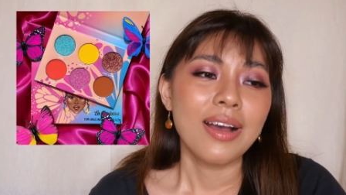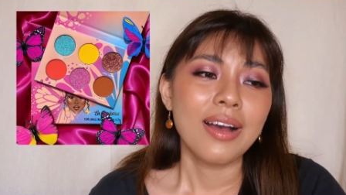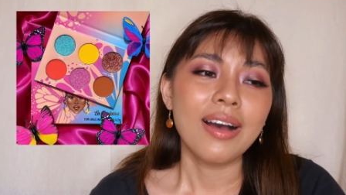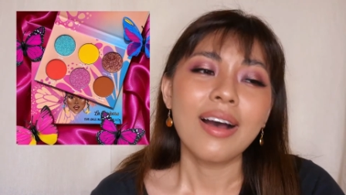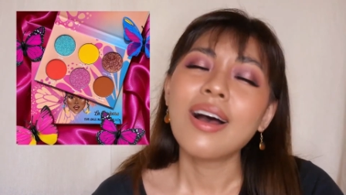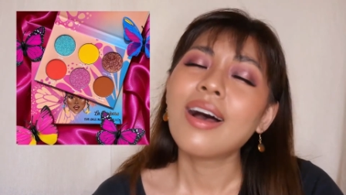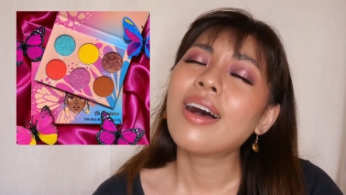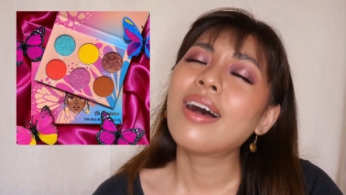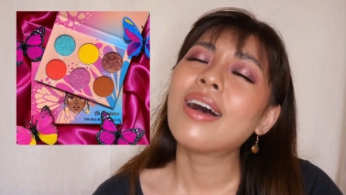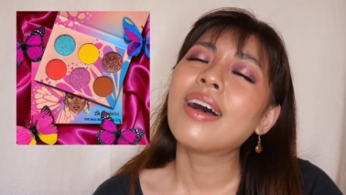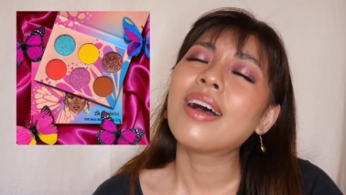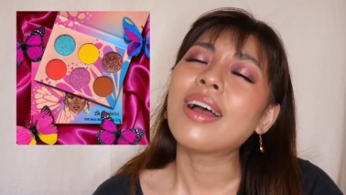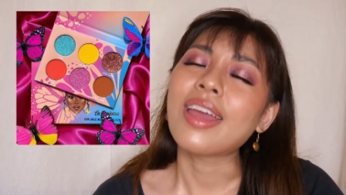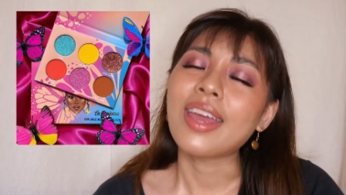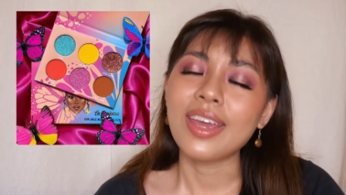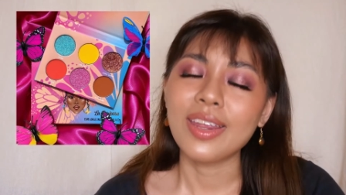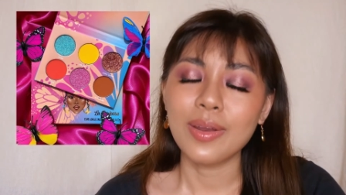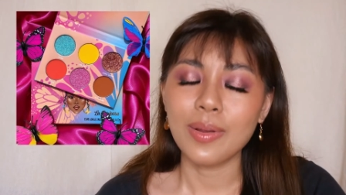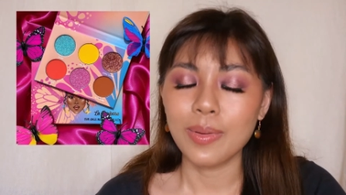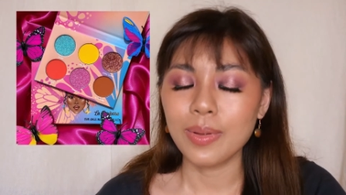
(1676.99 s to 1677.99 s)
I
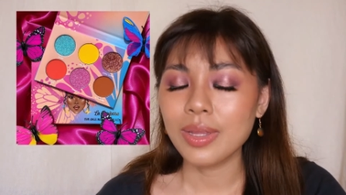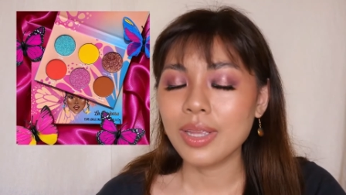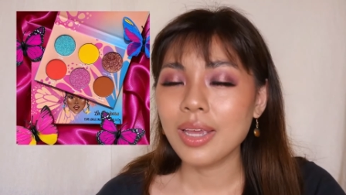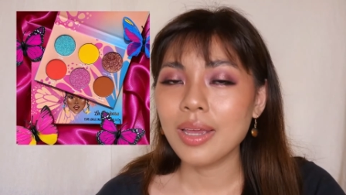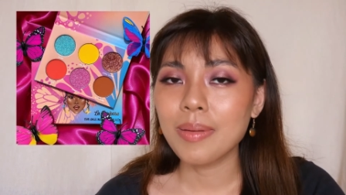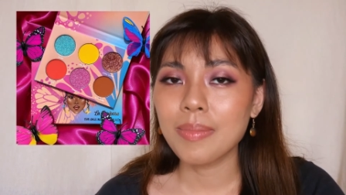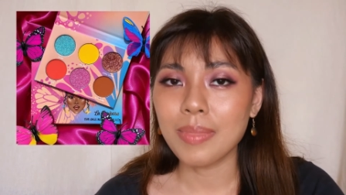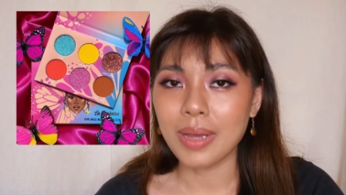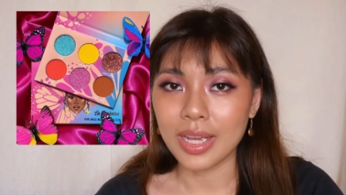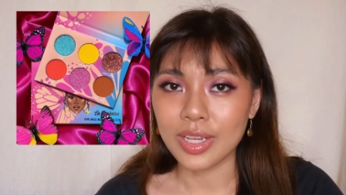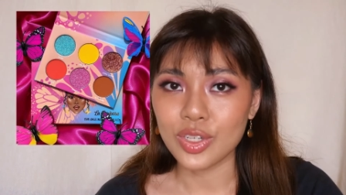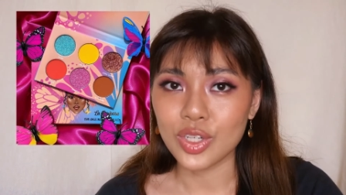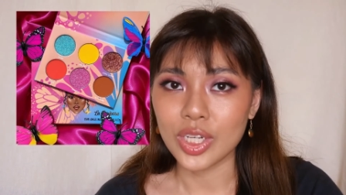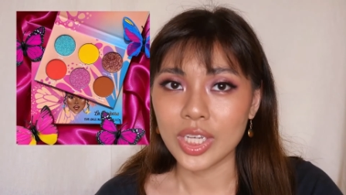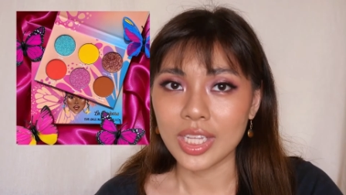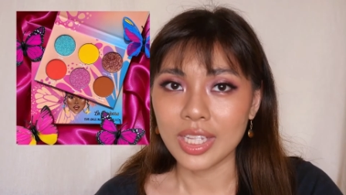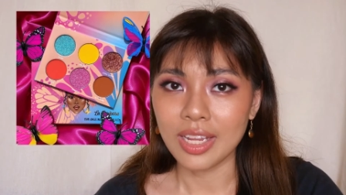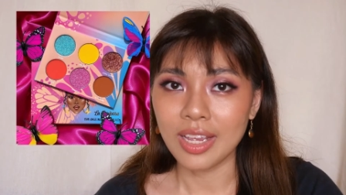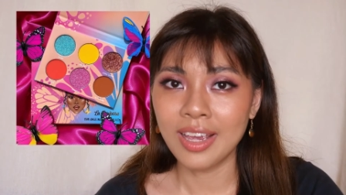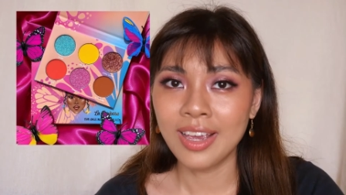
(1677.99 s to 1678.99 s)
can only
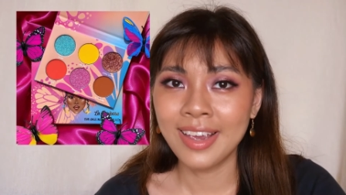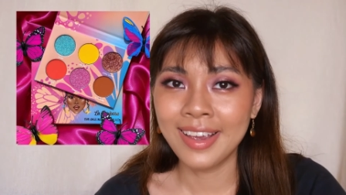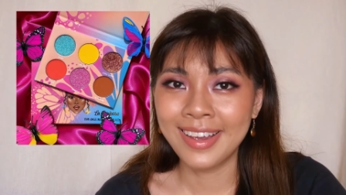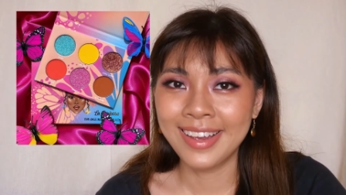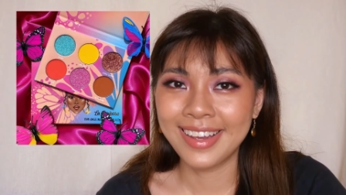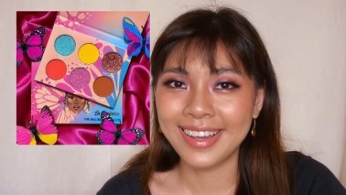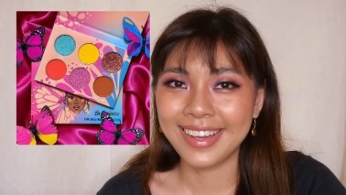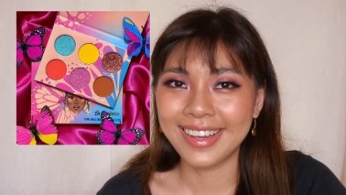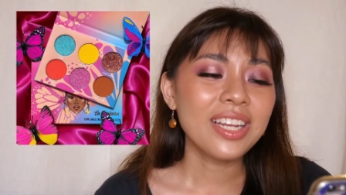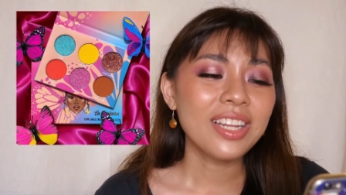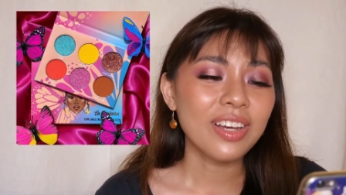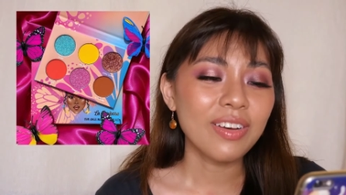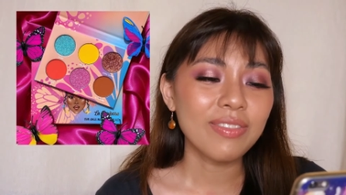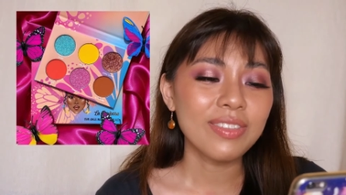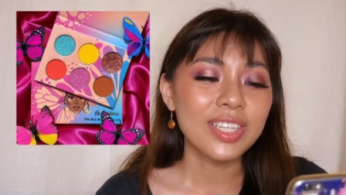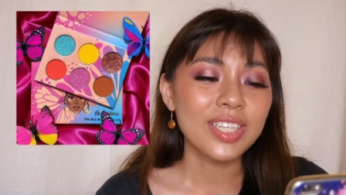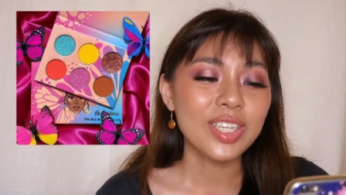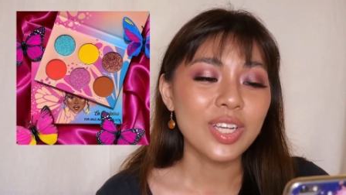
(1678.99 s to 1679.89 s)
imagine. I love this